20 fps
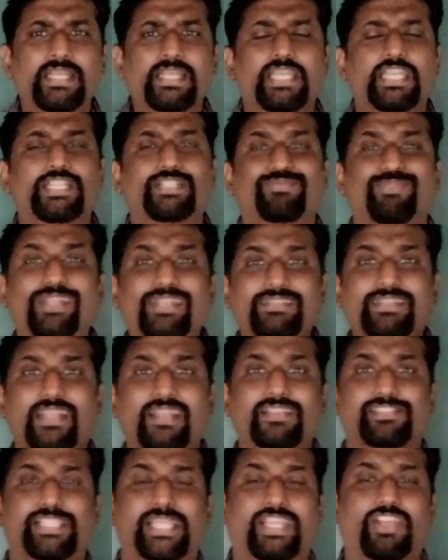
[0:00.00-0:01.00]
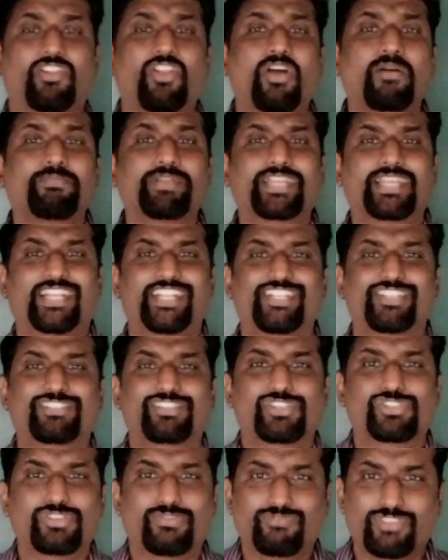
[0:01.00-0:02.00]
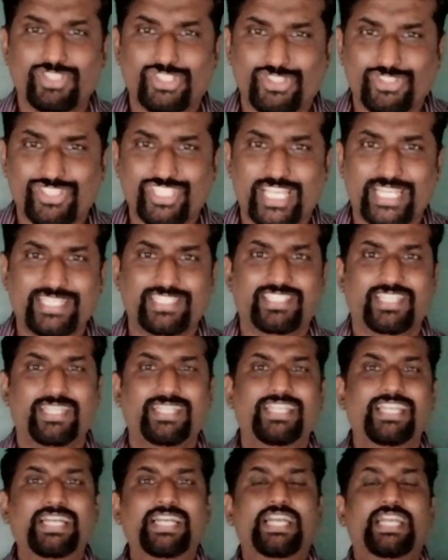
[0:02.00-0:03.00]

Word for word: It will tell us the economic conditions of the society.